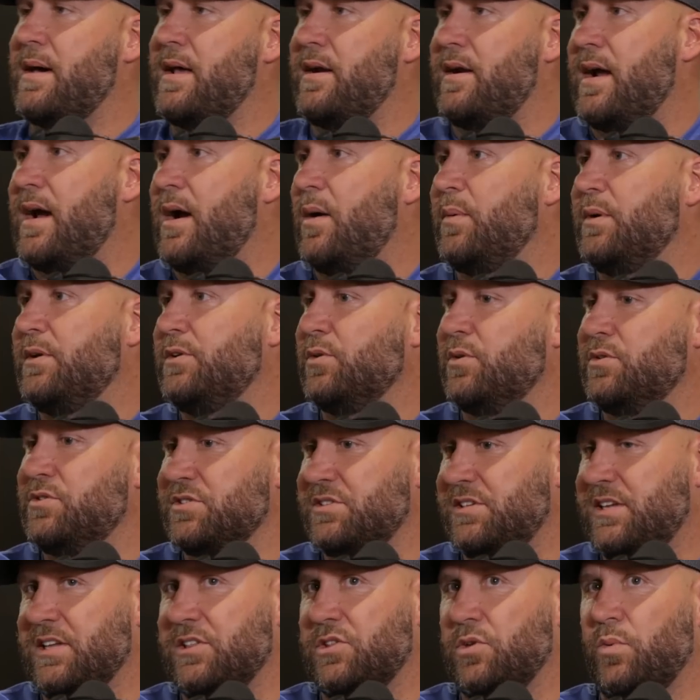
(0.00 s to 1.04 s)
matter how we do it,
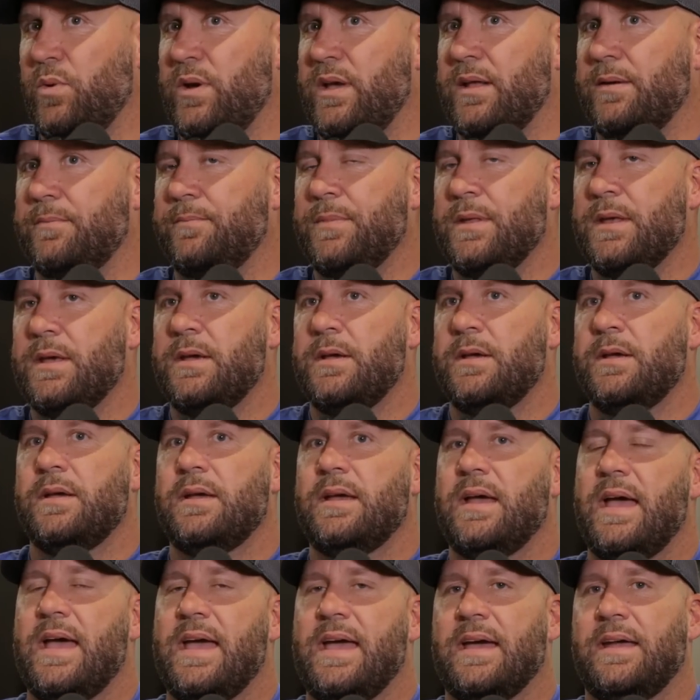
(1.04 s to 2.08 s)
just get the win.
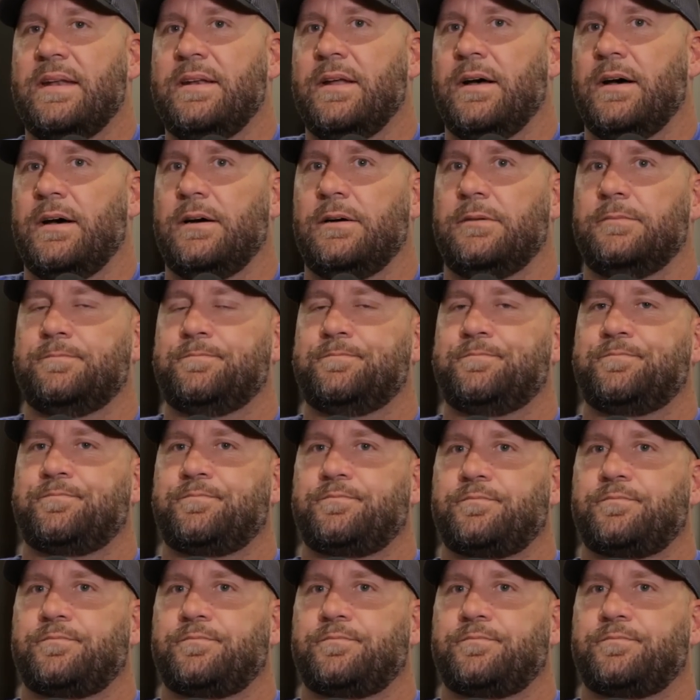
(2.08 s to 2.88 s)
And I